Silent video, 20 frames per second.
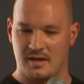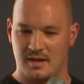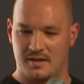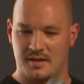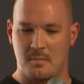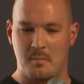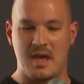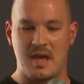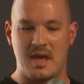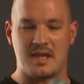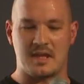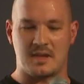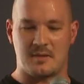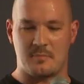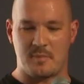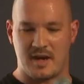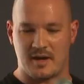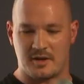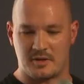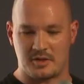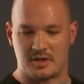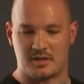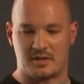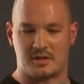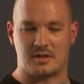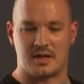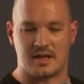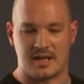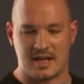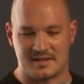mainnet Parachain.
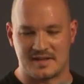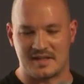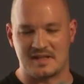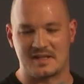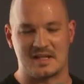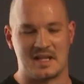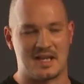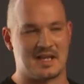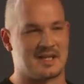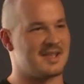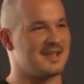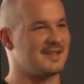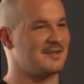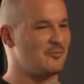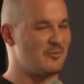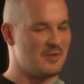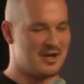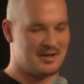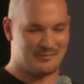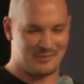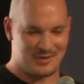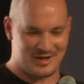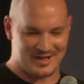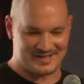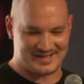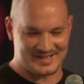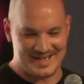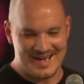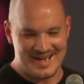So I guess this link doesn't work for us